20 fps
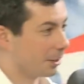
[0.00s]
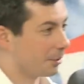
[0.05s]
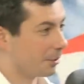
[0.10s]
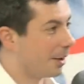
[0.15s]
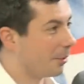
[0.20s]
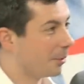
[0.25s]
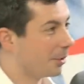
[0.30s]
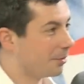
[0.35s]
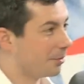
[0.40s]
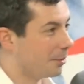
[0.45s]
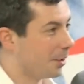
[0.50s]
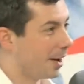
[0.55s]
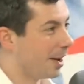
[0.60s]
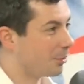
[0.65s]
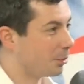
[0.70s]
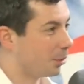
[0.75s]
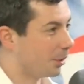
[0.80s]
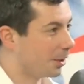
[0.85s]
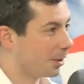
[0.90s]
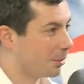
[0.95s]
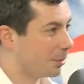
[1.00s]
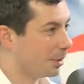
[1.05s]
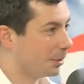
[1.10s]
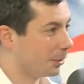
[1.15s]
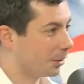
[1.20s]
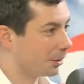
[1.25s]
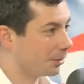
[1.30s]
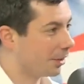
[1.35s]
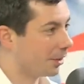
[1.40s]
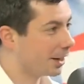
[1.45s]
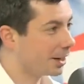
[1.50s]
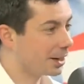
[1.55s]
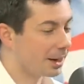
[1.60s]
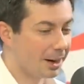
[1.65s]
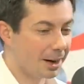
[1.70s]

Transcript: about what draft one of the bill hmm. looks mm like,